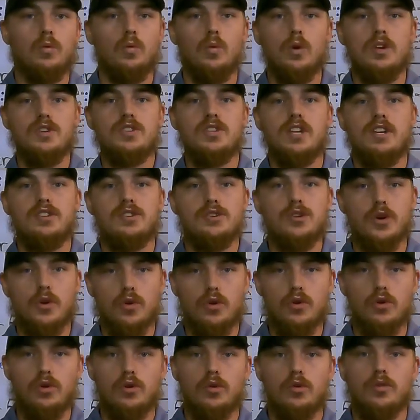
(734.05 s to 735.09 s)
which in
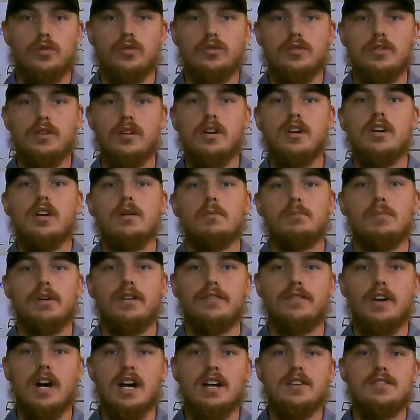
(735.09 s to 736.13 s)
turn
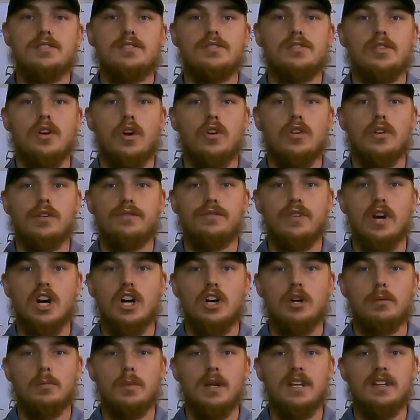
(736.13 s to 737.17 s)
provides our
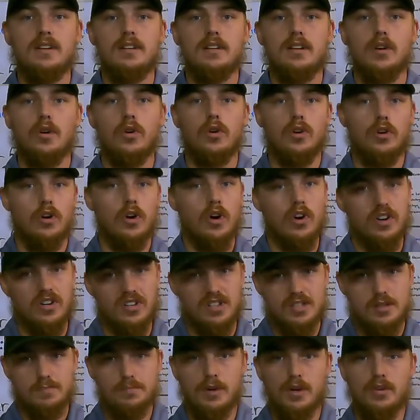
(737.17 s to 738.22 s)
environment or our
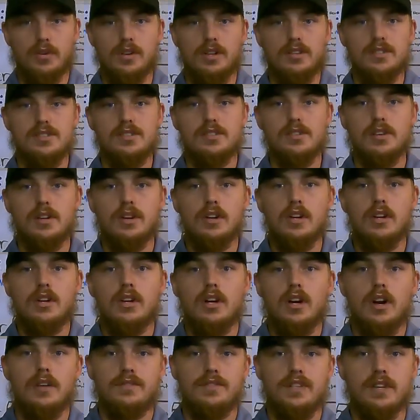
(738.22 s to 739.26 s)
experience
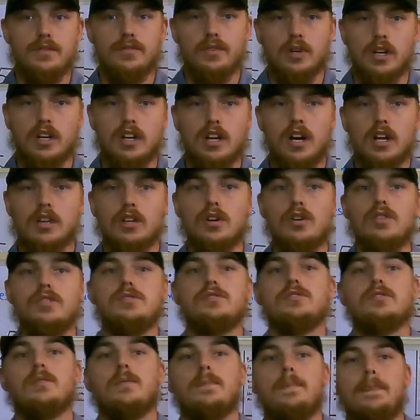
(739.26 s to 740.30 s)
of different
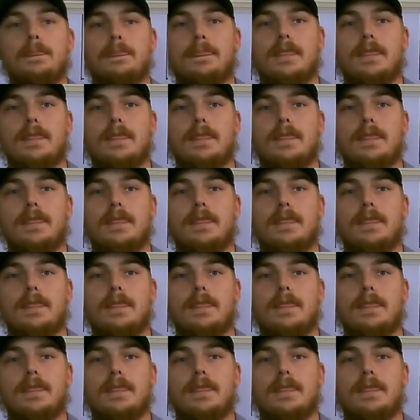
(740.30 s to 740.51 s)
colors.